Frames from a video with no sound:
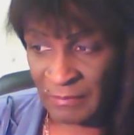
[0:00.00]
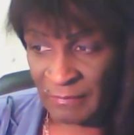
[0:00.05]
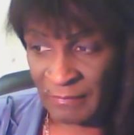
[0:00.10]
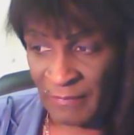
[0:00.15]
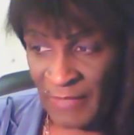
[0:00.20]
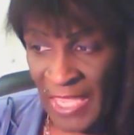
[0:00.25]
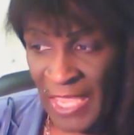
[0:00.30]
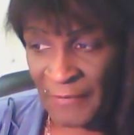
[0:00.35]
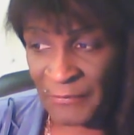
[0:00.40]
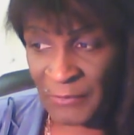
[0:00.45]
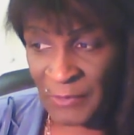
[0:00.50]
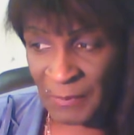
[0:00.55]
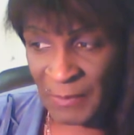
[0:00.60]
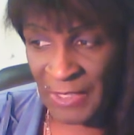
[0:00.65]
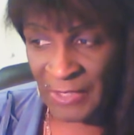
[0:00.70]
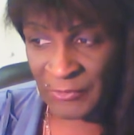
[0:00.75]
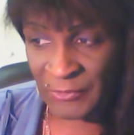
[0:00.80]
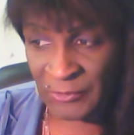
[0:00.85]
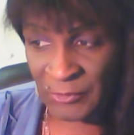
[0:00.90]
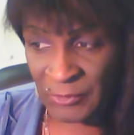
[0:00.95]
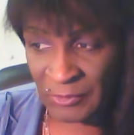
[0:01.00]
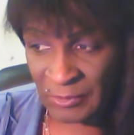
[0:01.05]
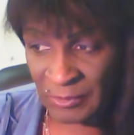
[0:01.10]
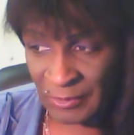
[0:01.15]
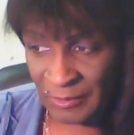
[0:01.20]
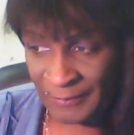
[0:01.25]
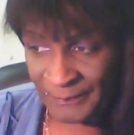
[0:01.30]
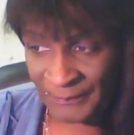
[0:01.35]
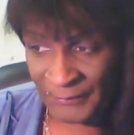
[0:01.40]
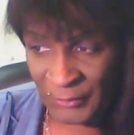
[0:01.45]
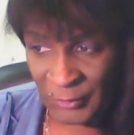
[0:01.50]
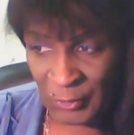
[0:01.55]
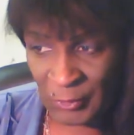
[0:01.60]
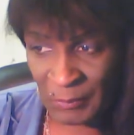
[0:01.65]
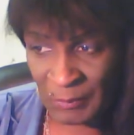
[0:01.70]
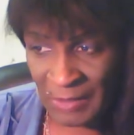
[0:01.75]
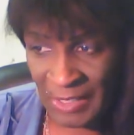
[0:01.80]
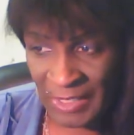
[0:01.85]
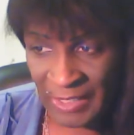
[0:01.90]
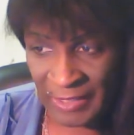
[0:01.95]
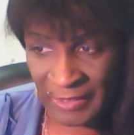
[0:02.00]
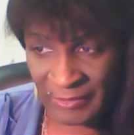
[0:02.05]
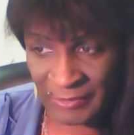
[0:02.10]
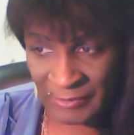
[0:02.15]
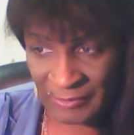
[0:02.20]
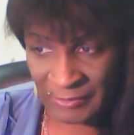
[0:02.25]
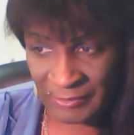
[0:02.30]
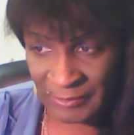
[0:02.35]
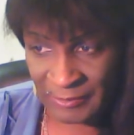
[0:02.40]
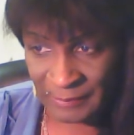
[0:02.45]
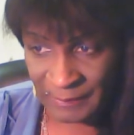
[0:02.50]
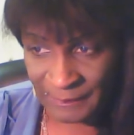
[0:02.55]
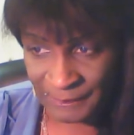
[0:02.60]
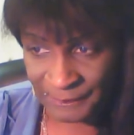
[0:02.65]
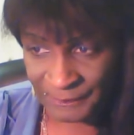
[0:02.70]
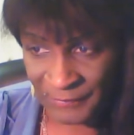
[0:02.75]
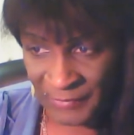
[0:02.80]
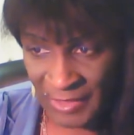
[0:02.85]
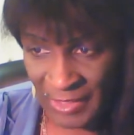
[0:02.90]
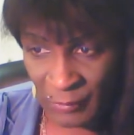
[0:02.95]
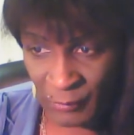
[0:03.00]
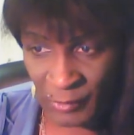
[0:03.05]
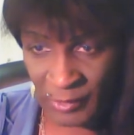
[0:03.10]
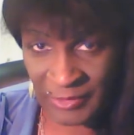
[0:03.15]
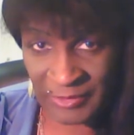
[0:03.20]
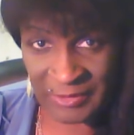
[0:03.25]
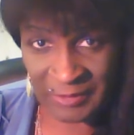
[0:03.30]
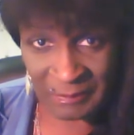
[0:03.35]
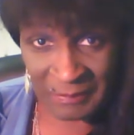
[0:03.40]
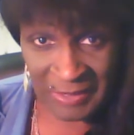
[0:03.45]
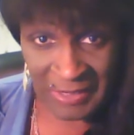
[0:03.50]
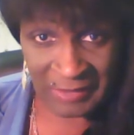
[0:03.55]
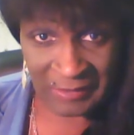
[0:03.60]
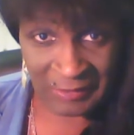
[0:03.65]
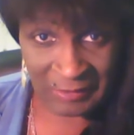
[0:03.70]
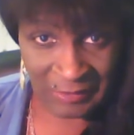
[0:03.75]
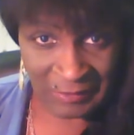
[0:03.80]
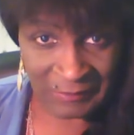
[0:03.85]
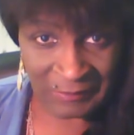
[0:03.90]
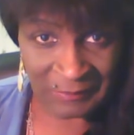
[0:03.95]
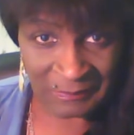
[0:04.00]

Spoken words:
about 2 miles, I really did back off.